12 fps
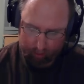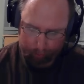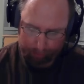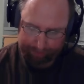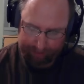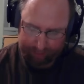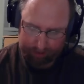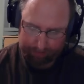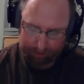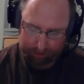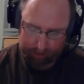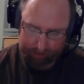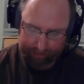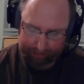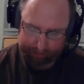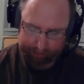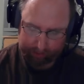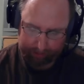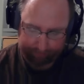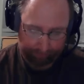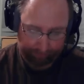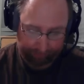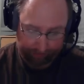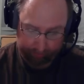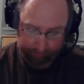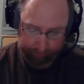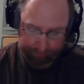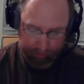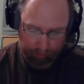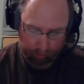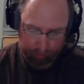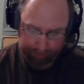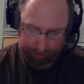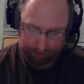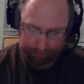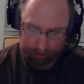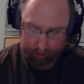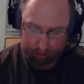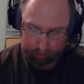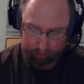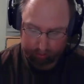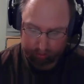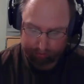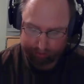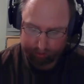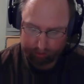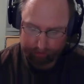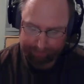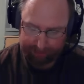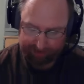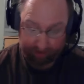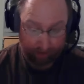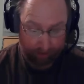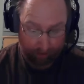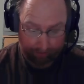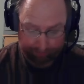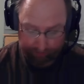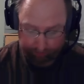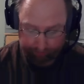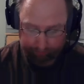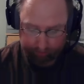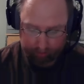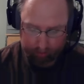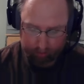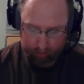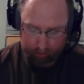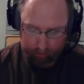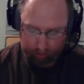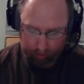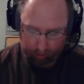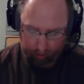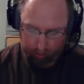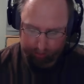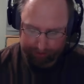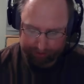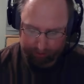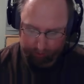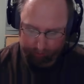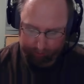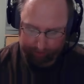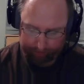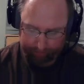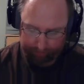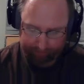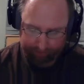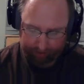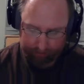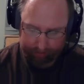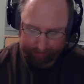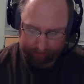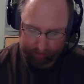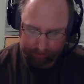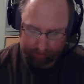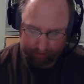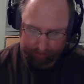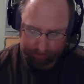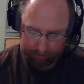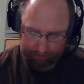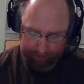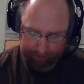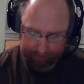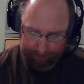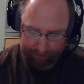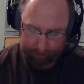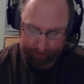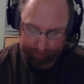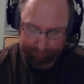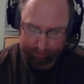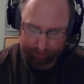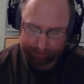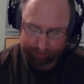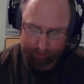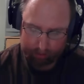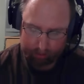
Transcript: One man among a thousand have I found, but a woman among all those have I not found. Lo, this only have I found that God hath made man upright,